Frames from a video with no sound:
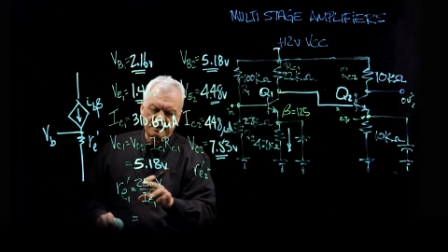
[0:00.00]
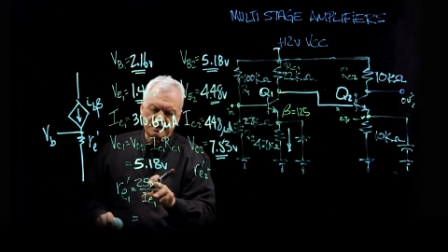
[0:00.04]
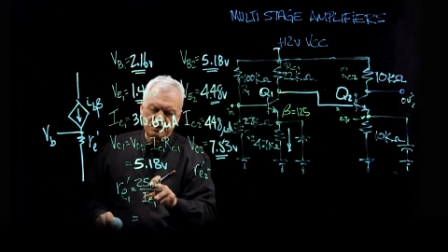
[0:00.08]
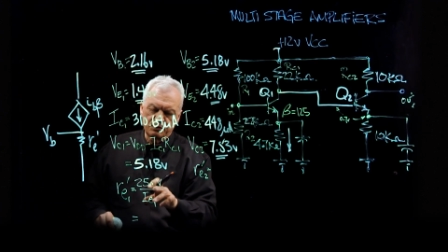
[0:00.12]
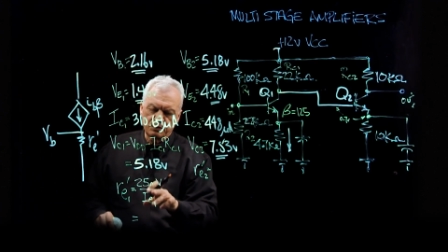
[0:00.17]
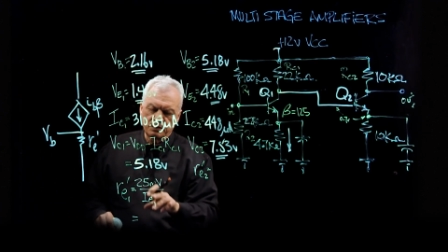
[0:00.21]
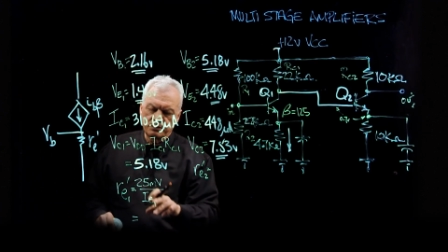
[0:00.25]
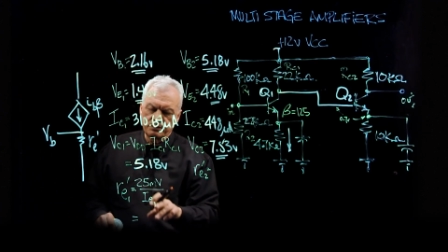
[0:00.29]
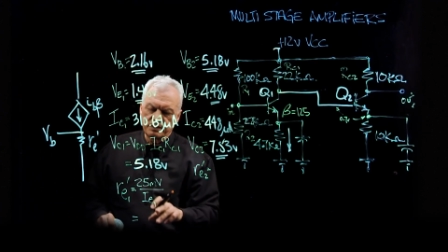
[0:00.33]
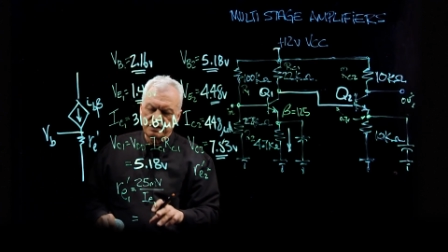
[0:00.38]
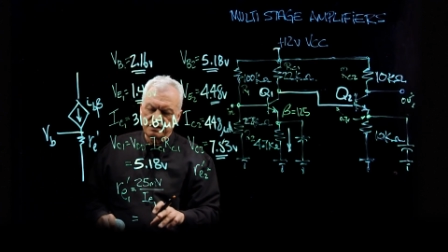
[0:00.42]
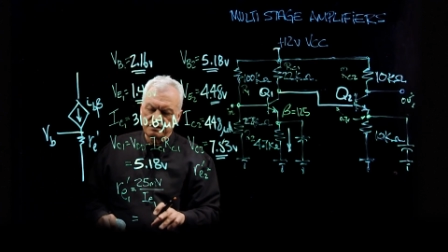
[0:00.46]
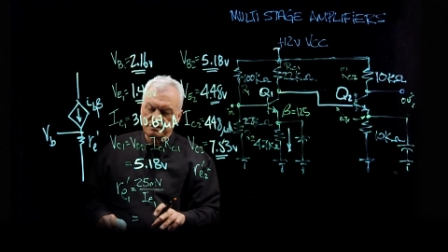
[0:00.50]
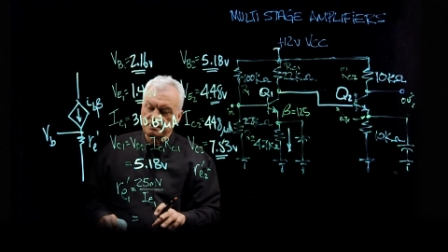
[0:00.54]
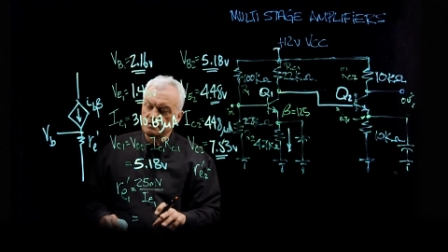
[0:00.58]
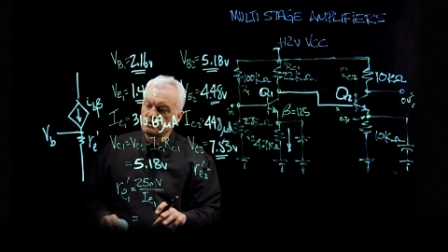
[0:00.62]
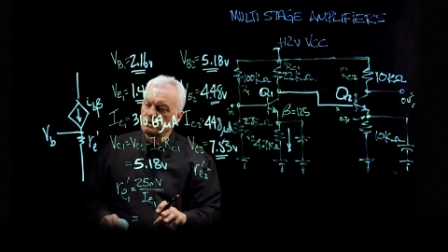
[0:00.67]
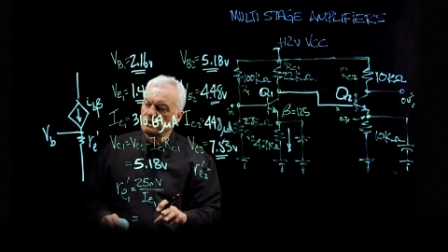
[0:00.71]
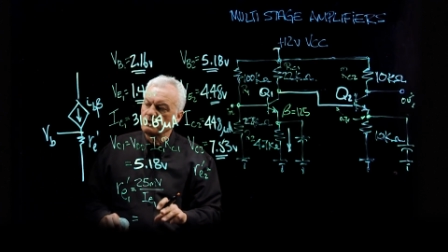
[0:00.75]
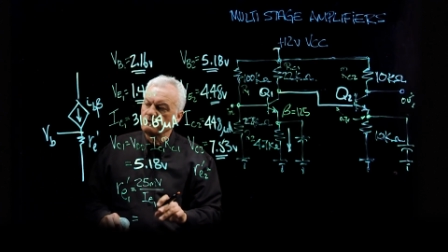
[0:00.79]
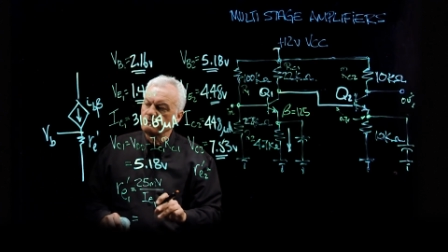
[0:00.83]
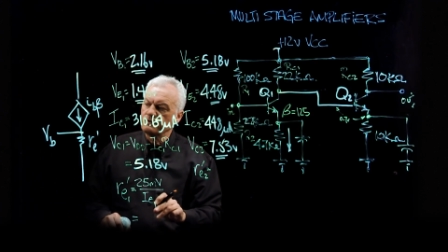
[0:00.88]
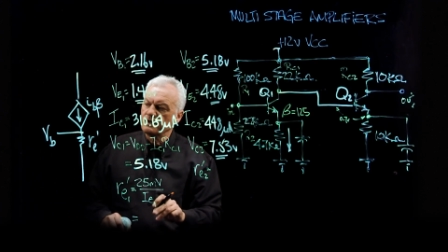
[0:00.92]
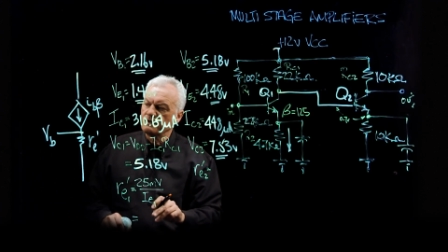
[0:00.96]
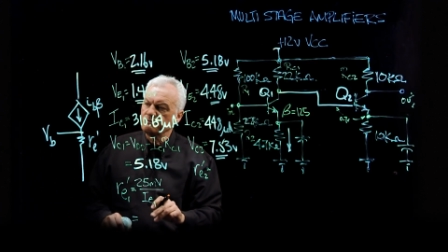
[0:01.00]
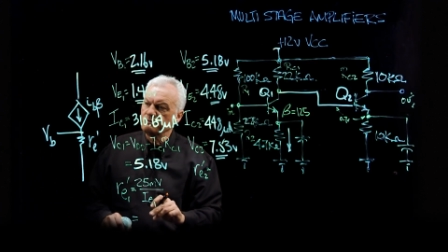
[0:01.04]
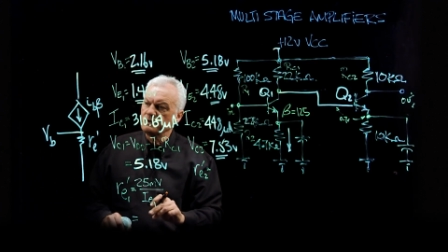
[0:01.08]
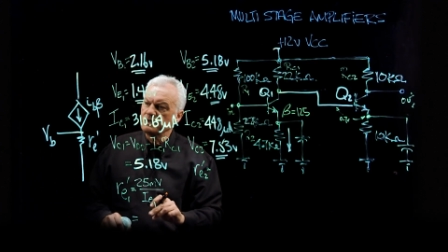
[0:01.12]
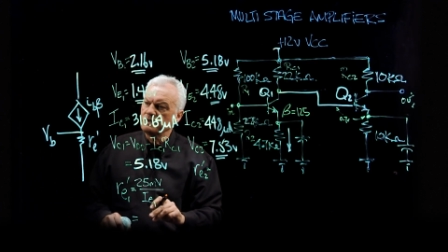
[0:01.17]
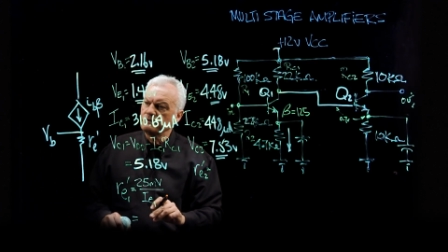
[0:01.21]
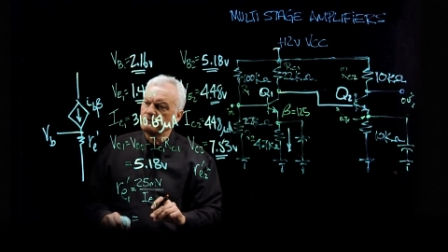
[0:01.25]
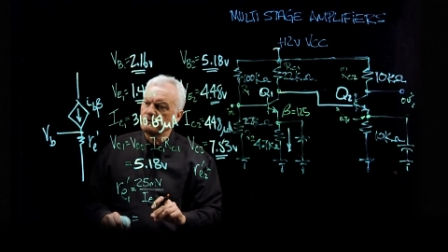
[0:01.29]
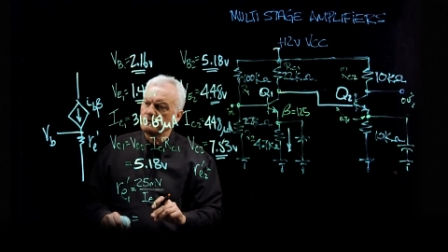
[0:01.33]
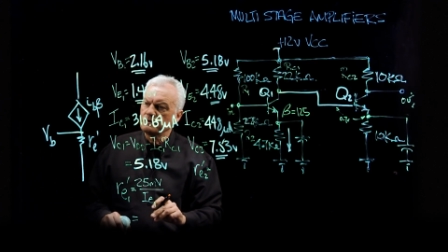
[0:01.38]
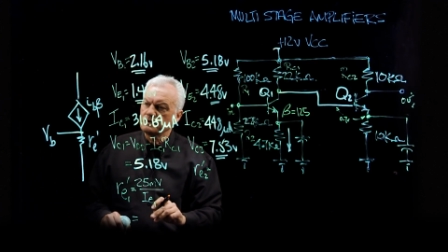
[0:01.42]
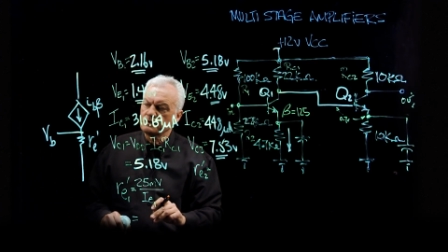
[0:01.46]
that's where we get the 25
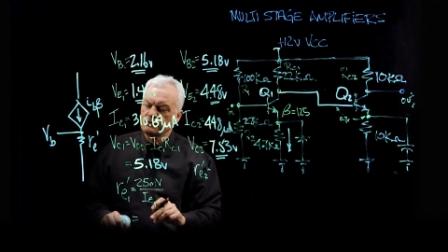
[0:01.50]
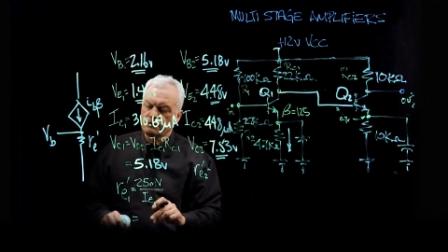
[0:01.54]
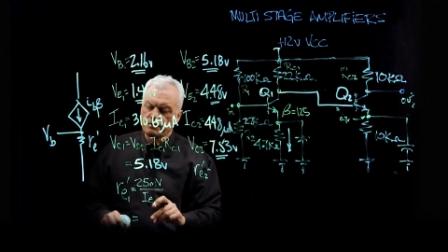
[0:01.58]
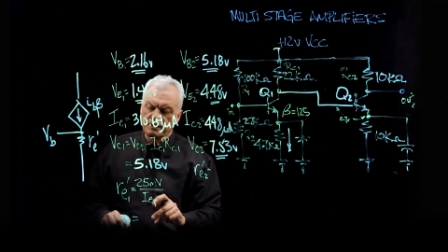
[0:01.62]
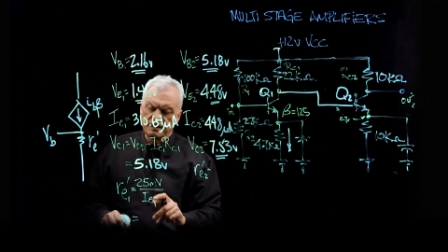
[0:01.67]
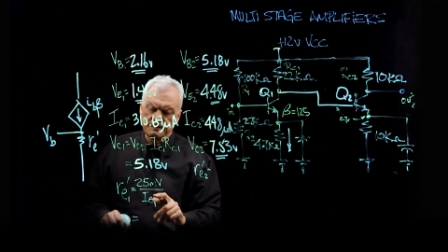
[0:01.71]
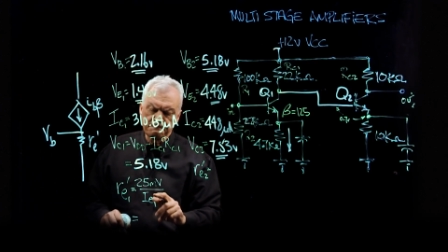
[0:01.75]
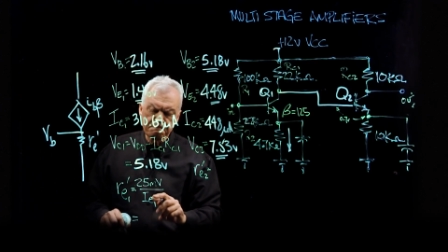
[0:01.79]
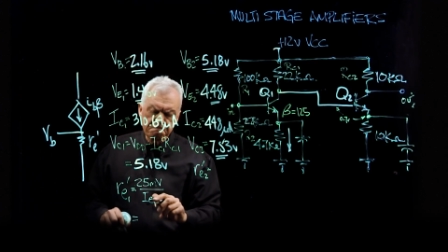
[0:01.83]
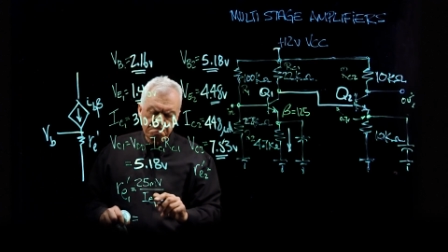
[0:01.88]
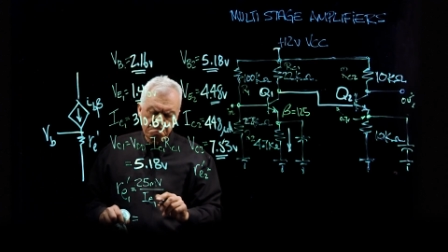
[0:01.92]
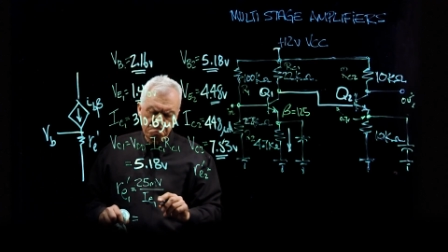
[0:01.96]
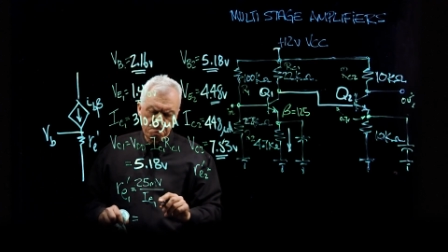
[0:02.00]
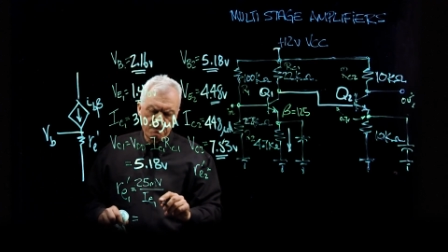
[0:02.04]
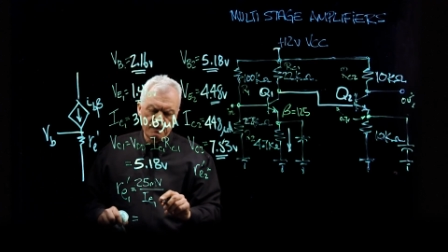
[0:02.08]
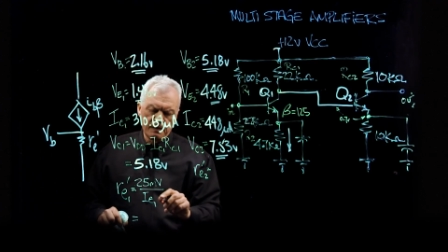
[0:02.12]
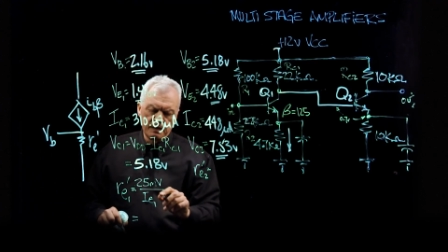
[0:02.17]
millivolts from,